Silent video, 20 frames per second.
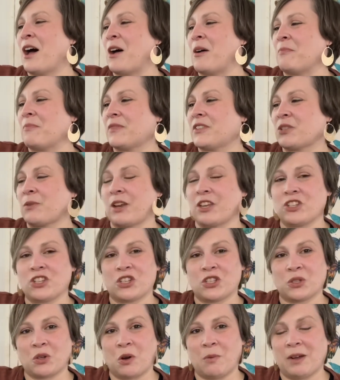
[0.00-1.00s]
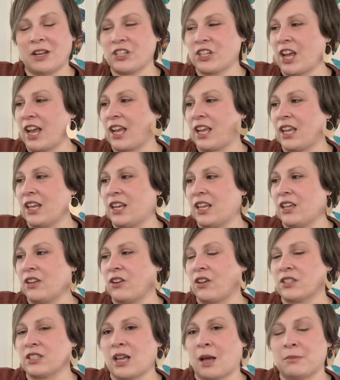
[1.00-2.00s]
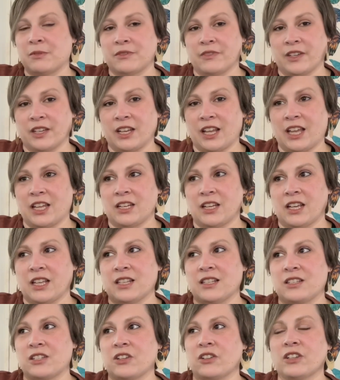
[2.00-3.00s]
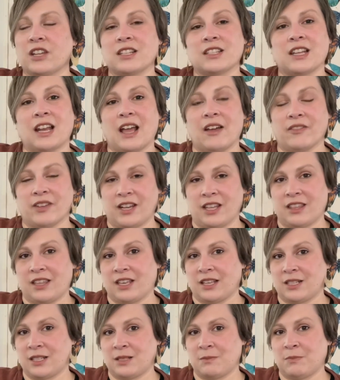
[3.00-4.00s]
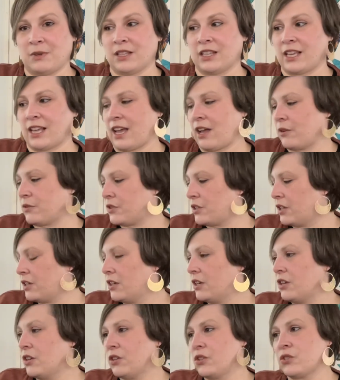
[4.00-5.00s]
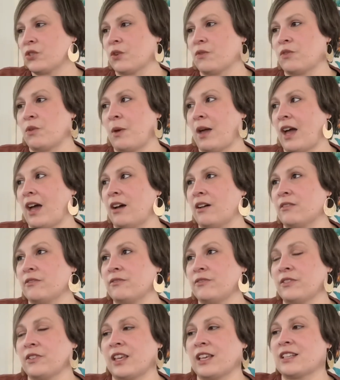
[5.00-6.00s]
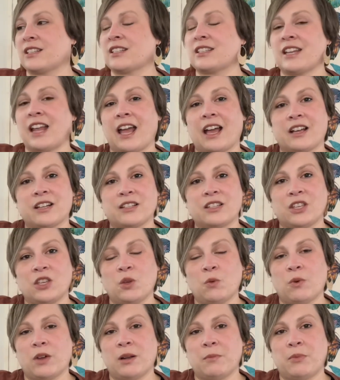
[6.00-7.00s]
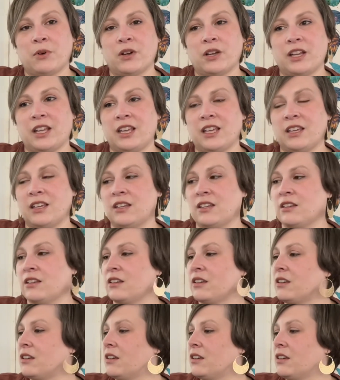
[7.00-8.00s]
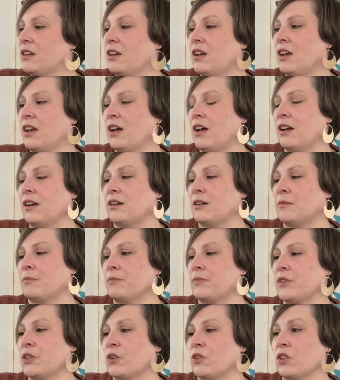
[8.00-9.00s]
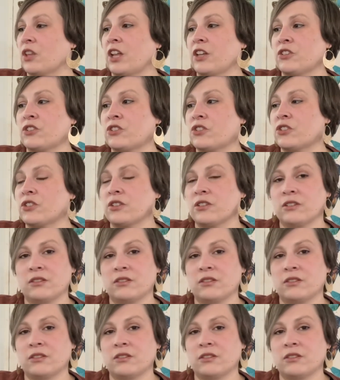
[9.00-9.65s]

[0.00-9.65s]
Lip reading: So I just throw my jacket in on top of it, and it still doesn't have anything spilling out. So if you have like snacks that you want to put in your lunch,